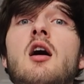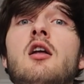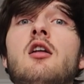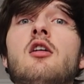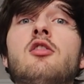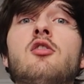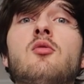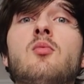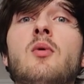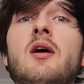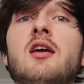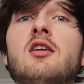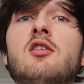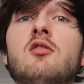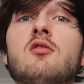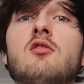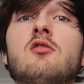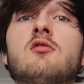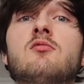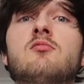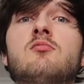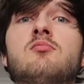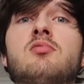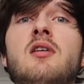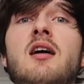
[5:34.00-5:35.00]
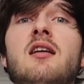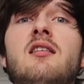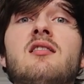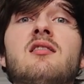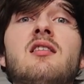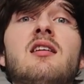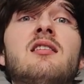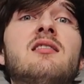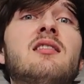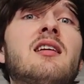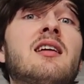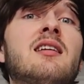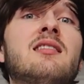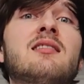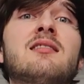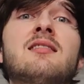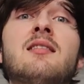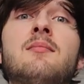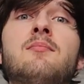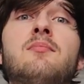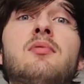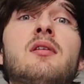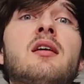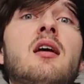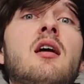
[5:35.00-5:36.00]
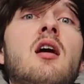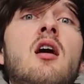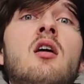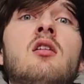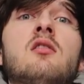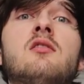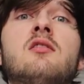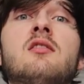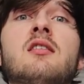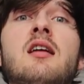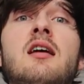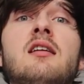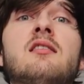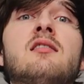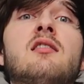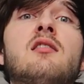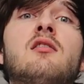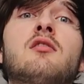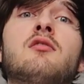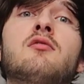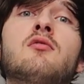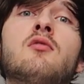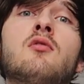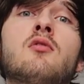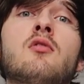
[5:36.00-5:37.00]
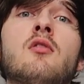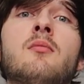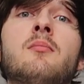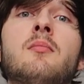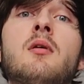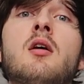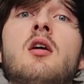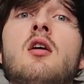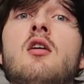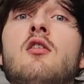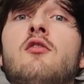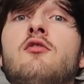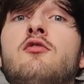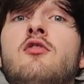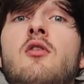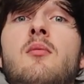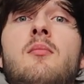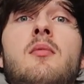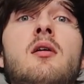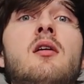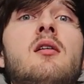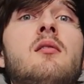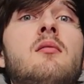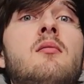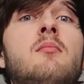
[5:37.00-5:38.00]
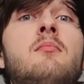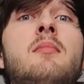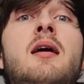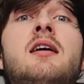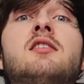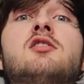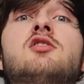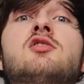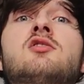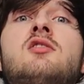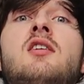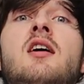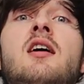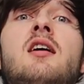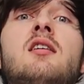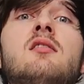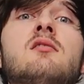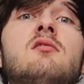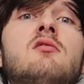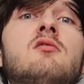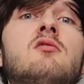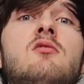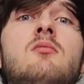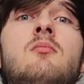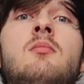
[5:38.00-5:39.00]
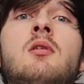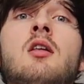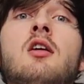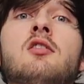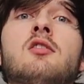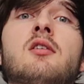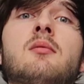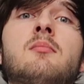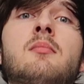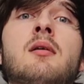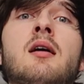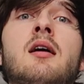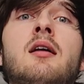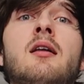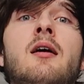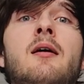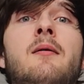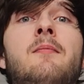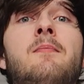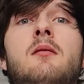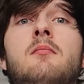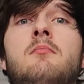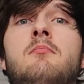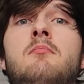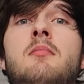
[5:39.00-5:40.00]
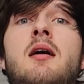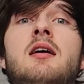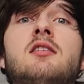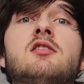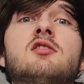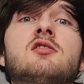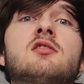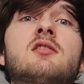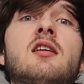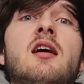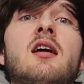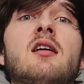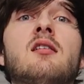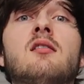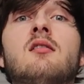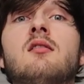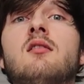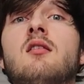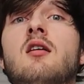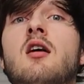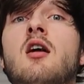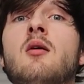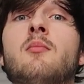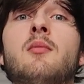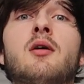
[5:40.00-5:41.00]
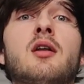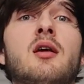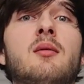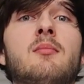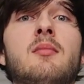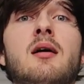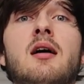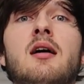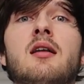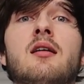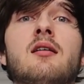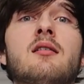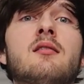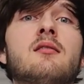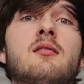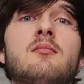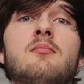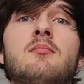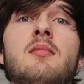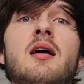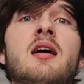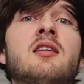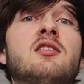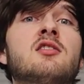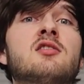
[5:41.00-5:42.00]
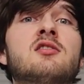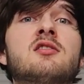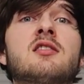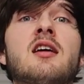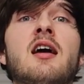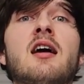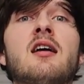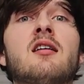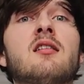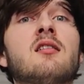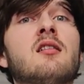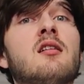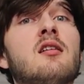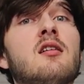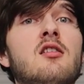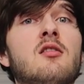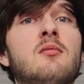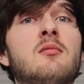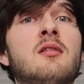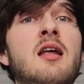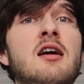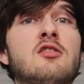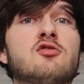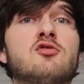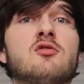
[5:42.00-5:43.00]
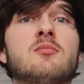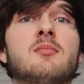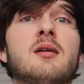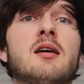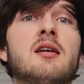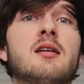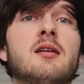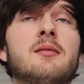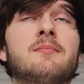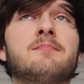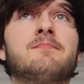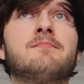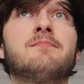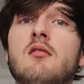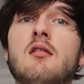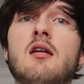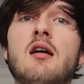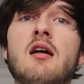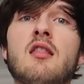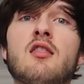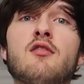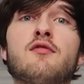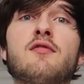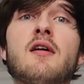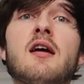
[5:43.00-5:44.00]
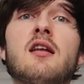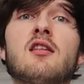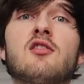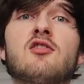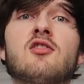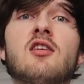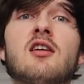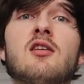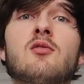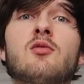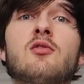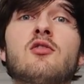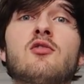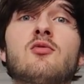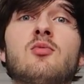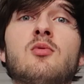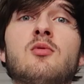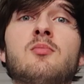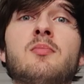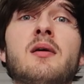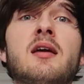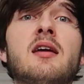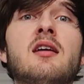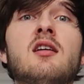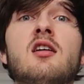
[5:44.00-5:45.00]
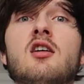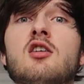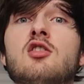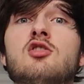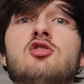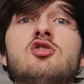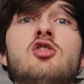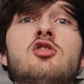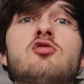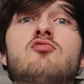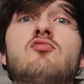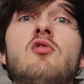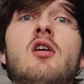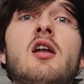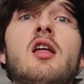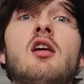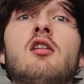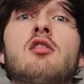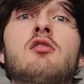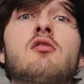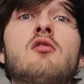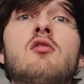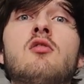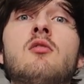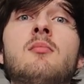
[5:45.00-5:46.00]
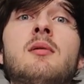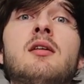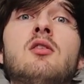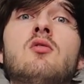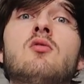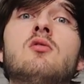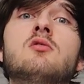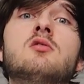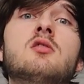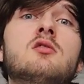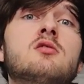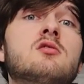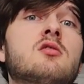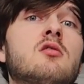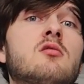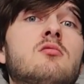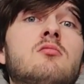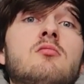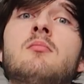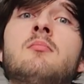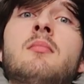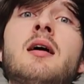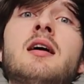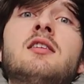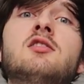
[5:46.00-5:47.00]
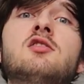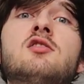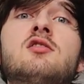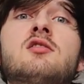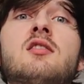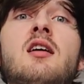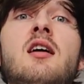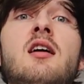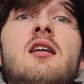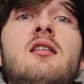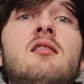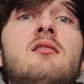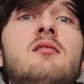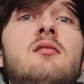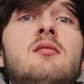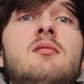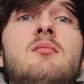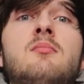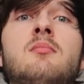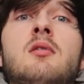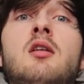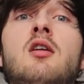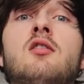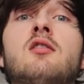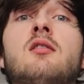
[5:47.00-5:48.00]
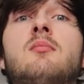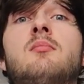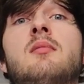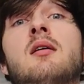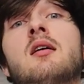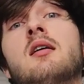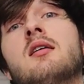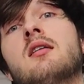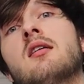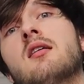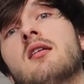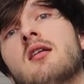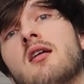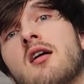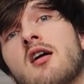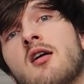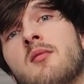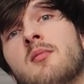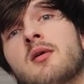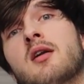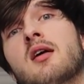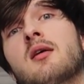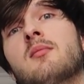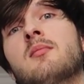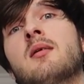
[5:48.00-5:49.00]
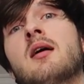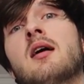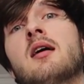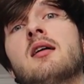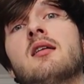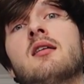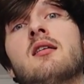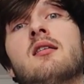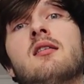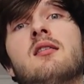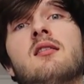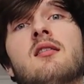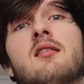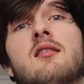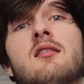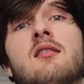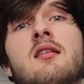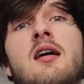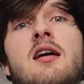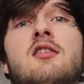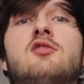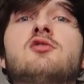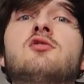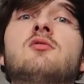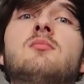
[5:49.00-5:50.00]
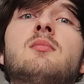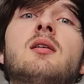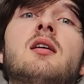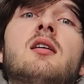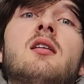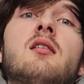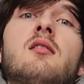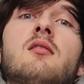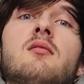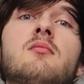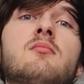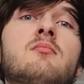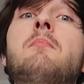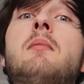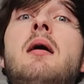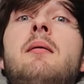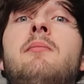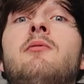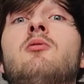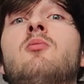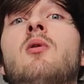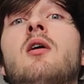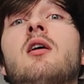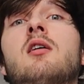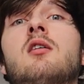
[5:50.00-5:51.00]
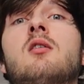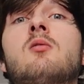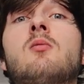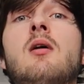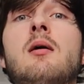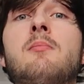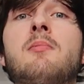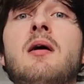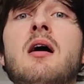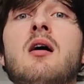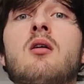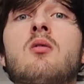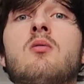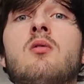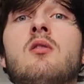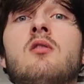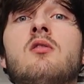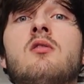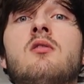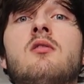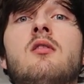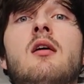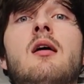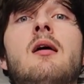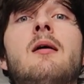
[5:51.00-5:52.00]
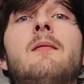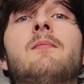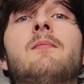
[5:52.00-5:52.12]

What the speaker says: Another way you can practice these is simply alternating through them from major scale, melodic minor, major scale, harmonic minor, major scale, natural minor. And the final sequence would be just running through them in order. So major scale, melodic minor, harmonic minor, natural minor. Maybe work your way backwards.